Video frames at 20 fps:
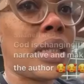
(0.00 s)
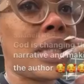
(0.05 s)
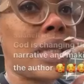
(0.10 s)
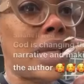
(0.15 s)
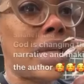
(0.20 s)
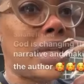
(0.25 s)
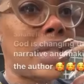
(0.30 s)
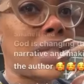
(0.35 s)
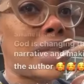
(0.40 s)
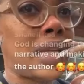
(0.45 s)

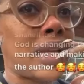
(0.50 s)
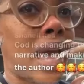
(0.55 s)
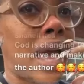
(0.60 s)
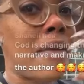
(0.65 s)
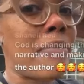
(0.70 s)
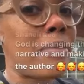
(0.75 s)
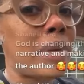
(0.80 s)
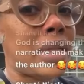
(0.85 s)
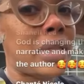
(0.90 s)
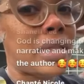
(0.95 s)
things that
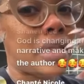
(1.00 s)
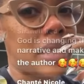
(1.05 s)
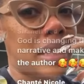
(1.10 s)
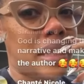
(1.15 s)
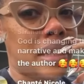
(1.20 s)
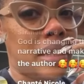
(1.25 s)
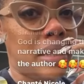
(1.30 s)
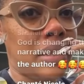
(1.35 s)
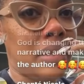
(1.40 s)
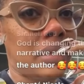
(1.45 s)
I've been
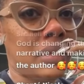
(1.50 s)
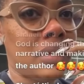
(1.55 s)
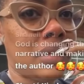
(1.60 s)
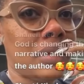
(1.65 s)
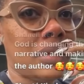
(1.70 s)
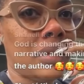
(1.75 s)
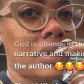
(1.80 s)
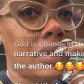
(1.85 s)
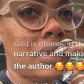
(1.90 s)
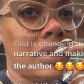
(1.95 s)
seeing
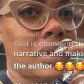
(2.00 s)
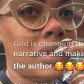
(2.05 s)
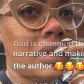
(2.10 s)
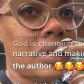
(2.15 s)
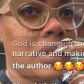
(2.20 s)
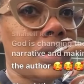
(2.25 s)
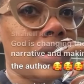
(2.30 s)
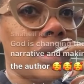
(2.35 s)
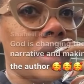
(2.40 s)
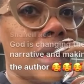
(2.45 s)

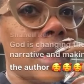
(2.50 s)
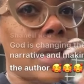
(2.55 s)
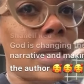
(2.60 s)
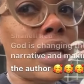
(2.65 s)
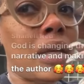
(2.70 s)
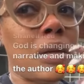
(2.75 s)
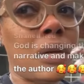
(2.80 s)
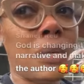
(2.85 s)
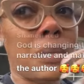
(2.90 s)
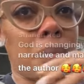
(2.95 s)
in
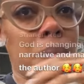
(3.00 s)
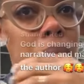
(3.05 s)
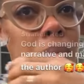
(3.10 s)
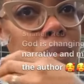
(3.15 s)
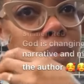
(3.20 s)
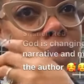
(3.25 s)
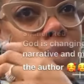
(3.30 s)
him